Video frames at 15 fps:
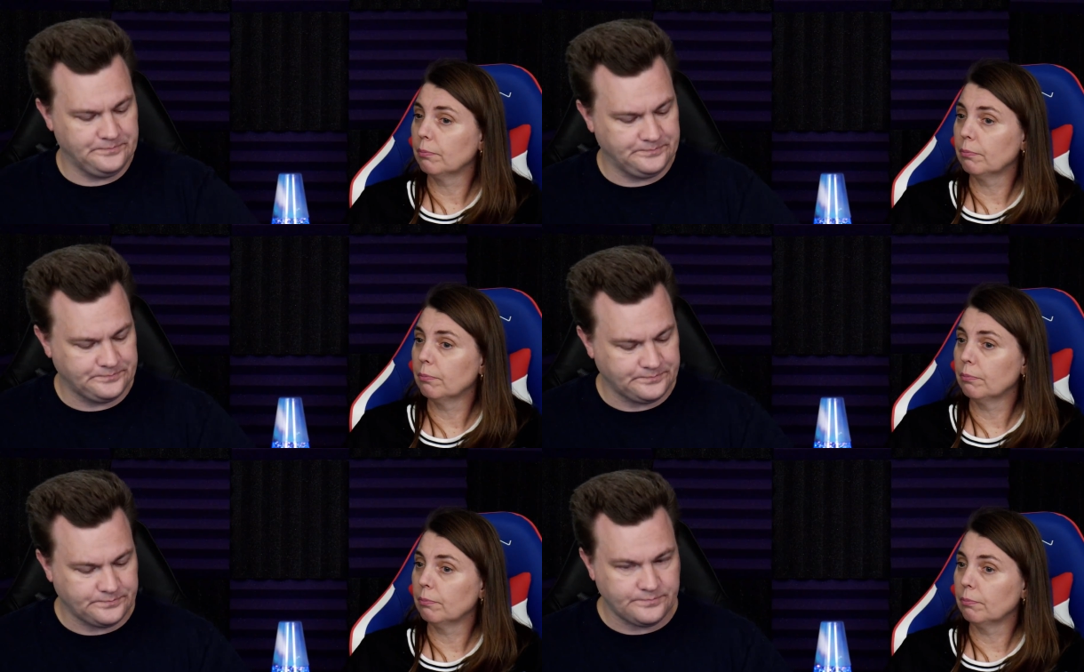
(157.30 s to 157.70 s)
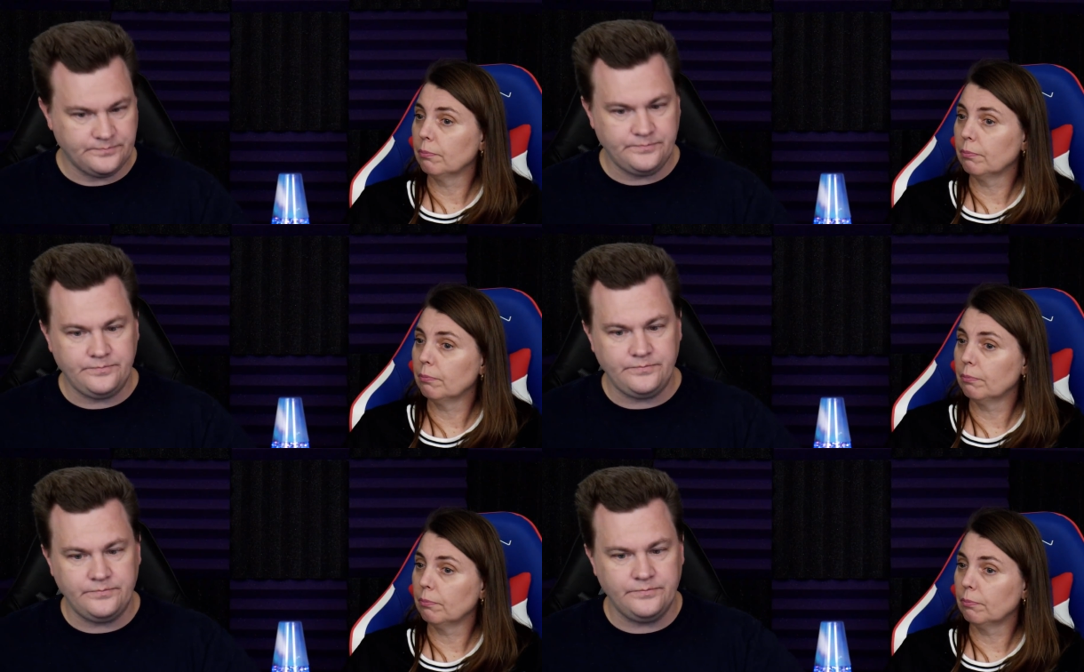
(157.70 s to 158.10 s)

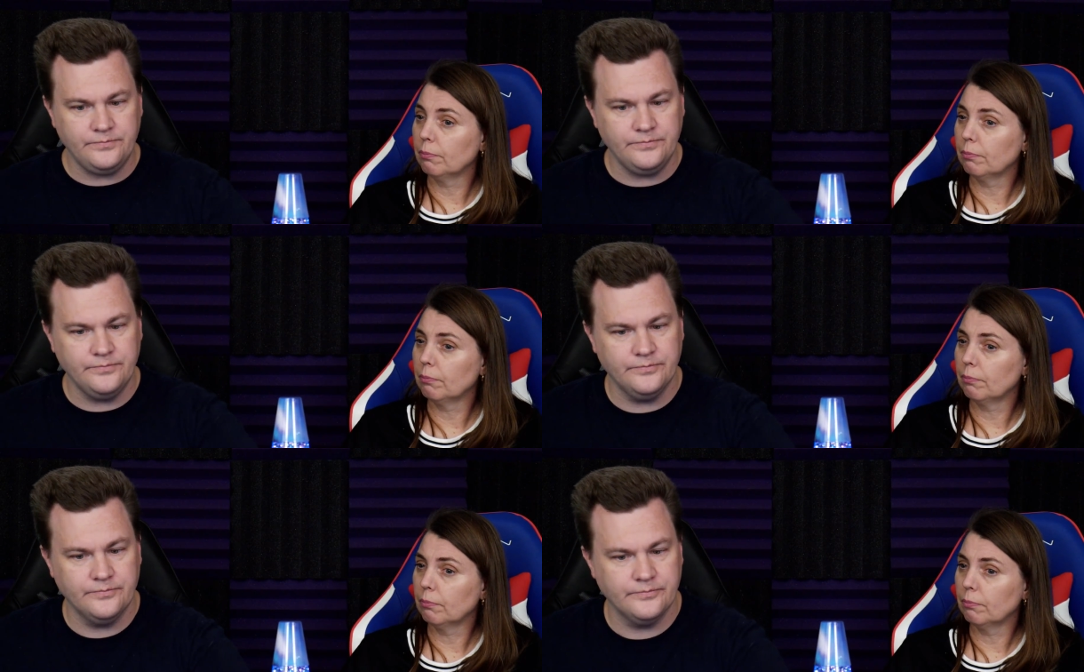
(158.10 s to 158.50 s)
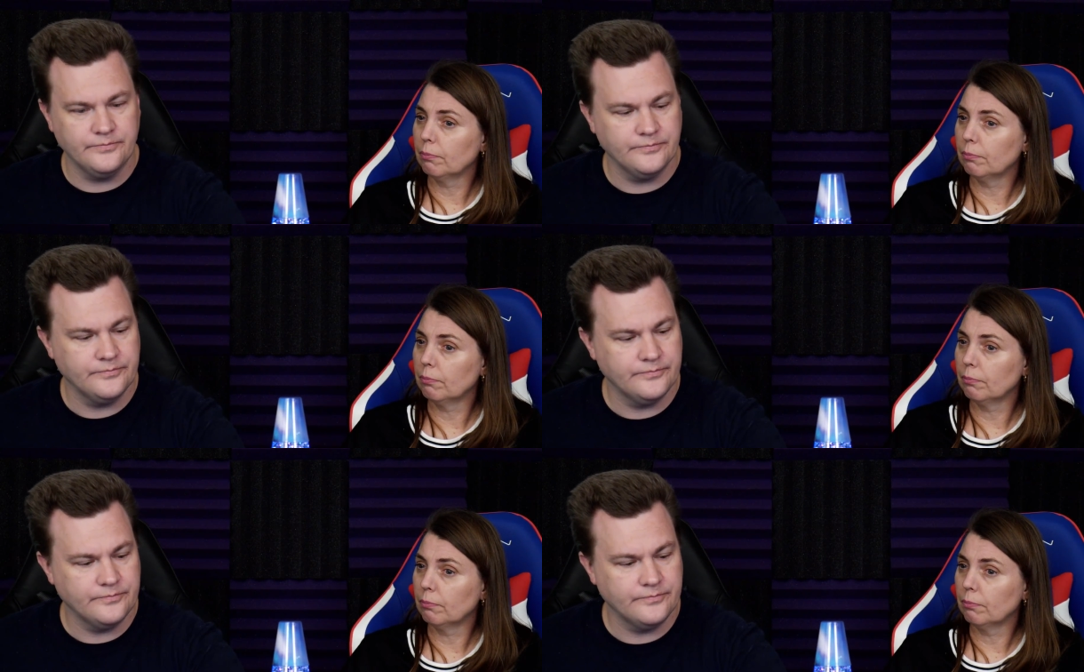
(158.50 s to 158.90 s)

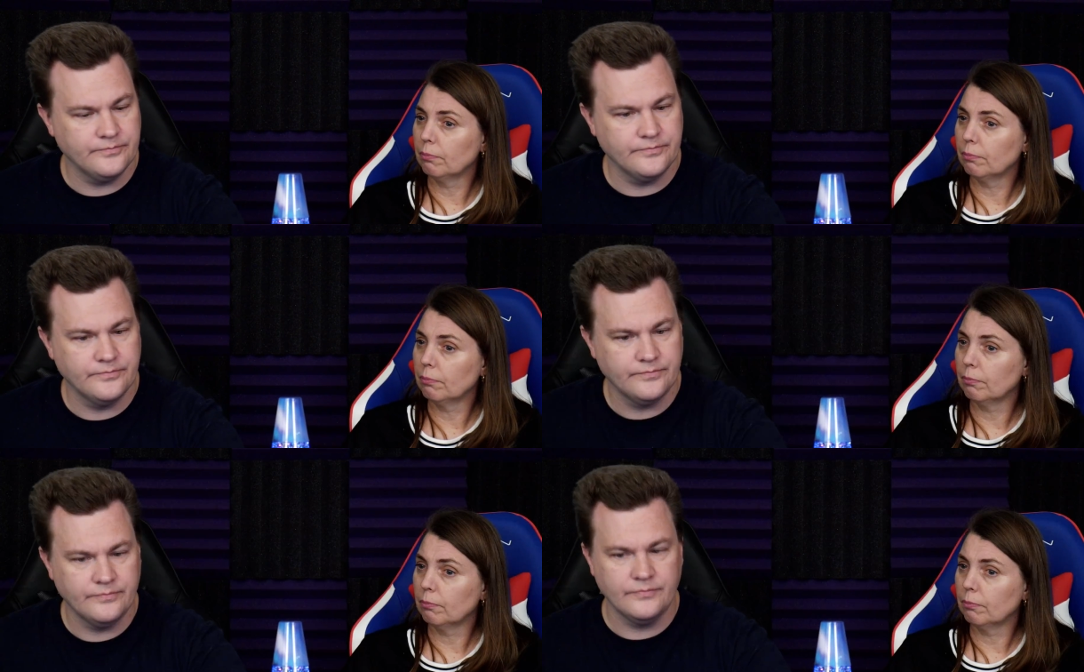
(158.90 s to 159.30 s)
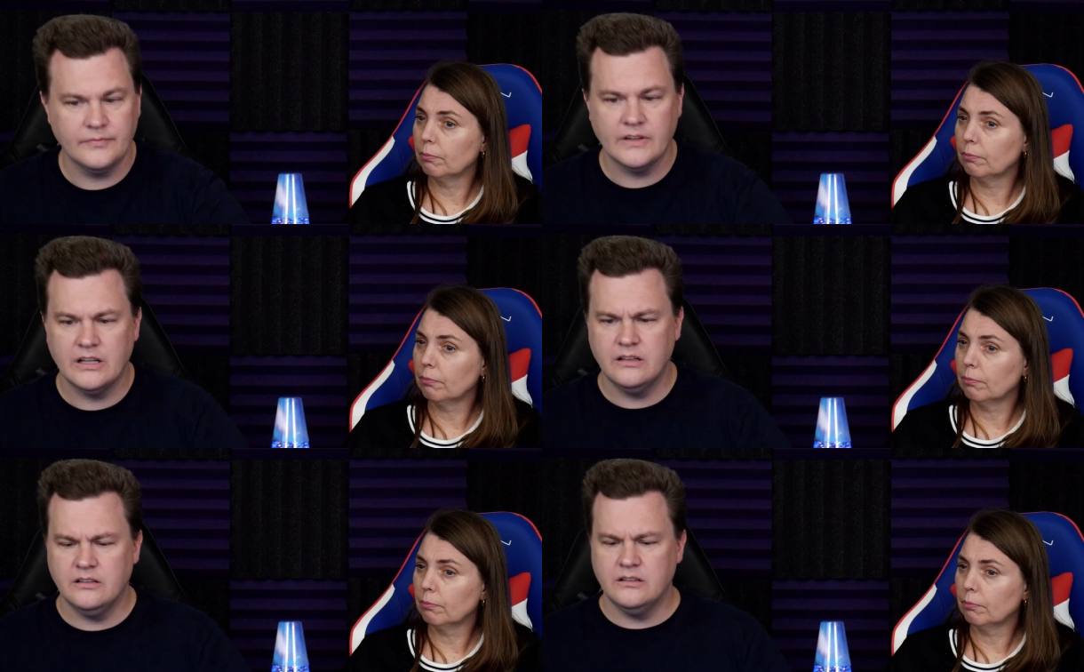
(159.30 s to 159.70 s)

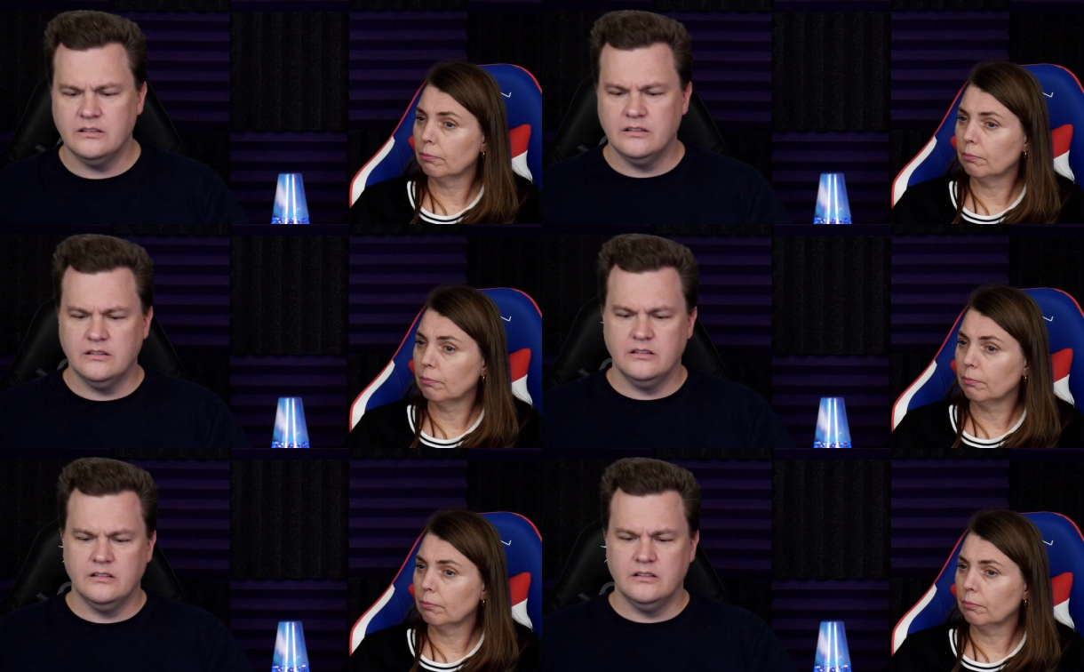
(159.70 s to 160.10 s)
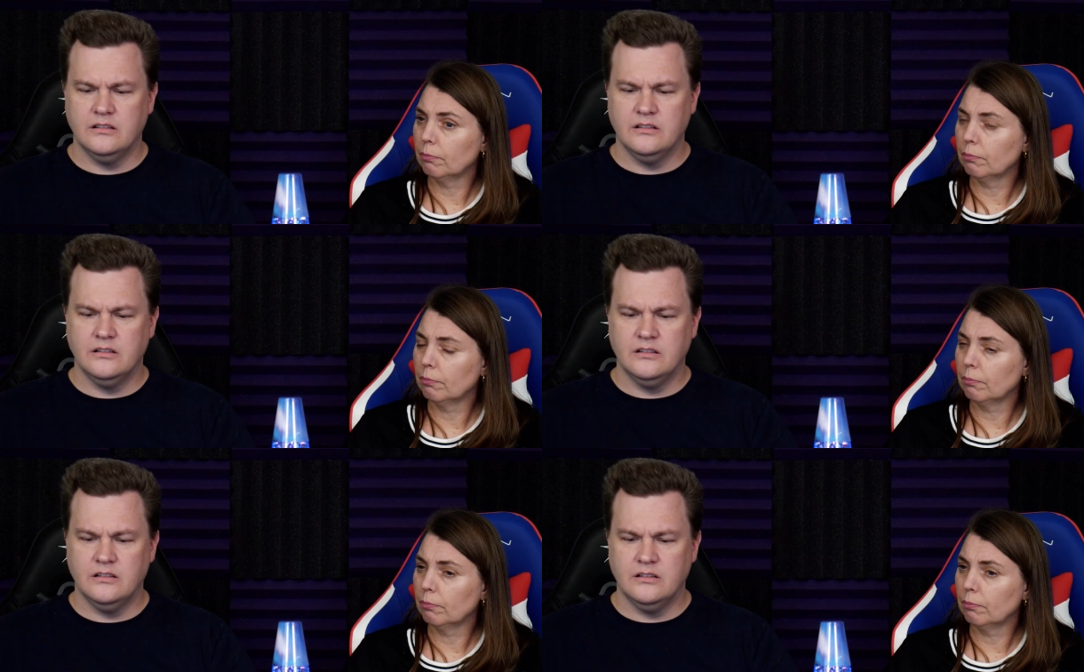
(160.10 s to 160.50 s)

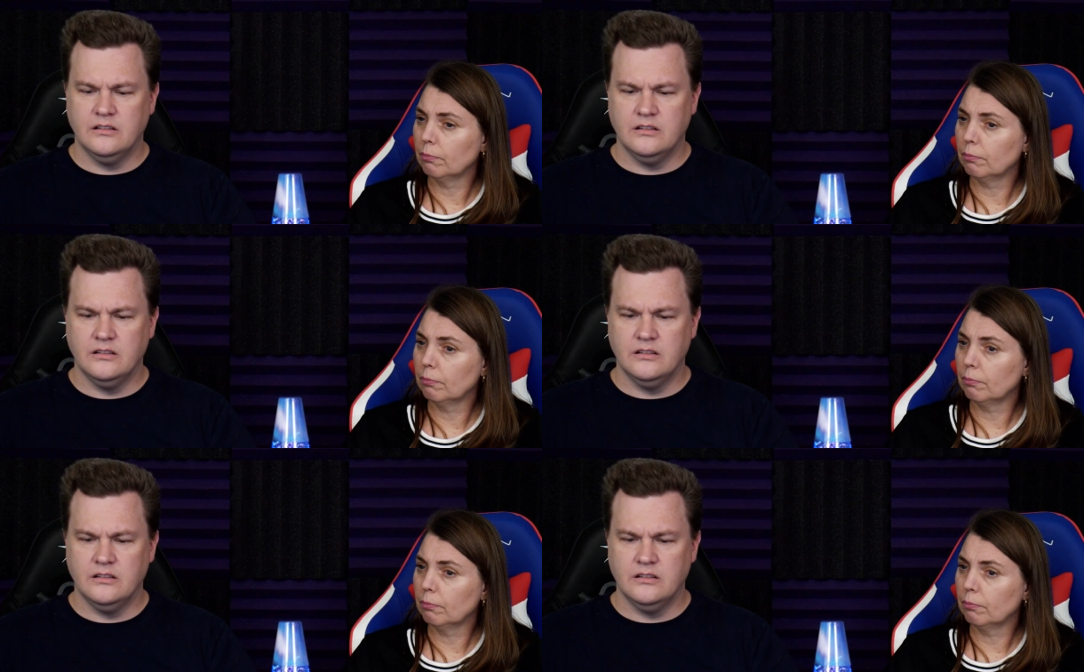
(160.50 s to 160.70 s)
No one is speaking in this clip.